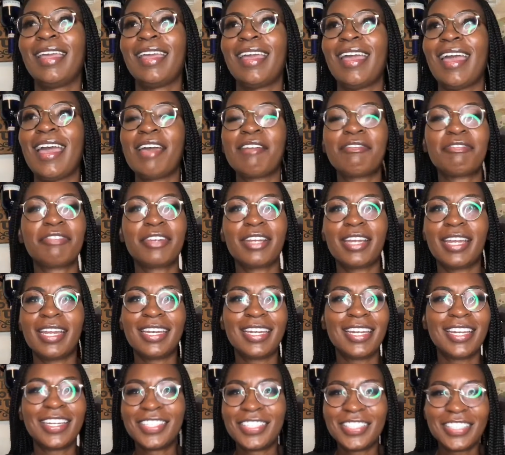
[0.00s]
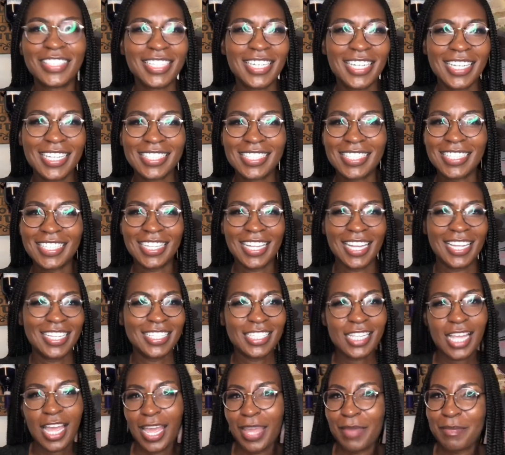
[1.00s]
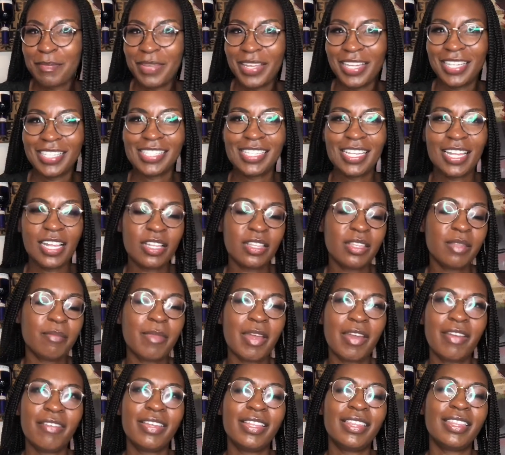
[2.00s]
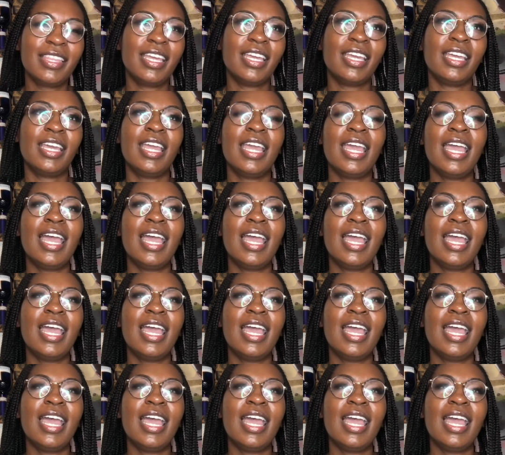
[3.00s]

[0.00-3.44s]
effort and energy into like typing and telling them everything.